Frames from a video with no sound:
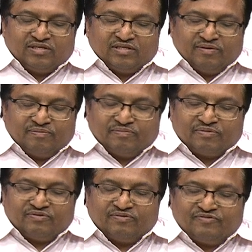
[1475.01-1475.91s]

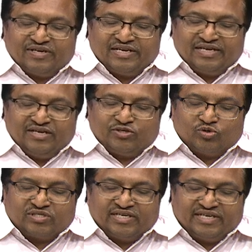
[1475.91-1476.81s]
The figure A
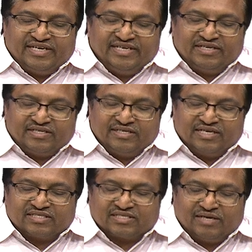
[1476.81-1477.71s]
shows a gradient
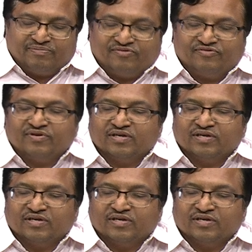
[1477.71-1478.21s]
index type of